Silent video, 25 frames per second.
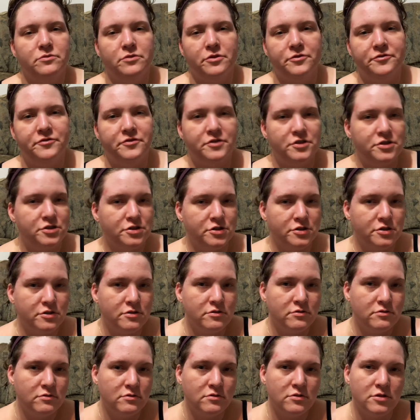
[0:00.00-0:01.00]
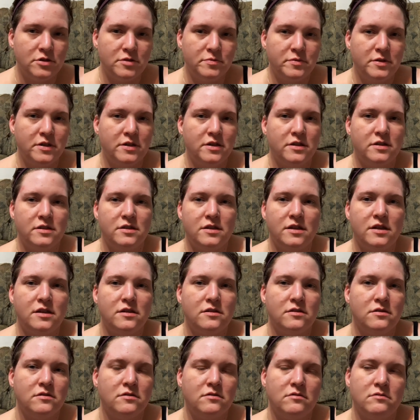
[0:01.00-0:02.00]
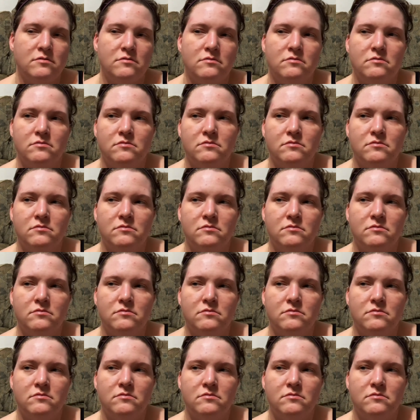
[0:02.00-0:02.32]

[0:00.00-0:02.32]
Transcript: revision, just because he's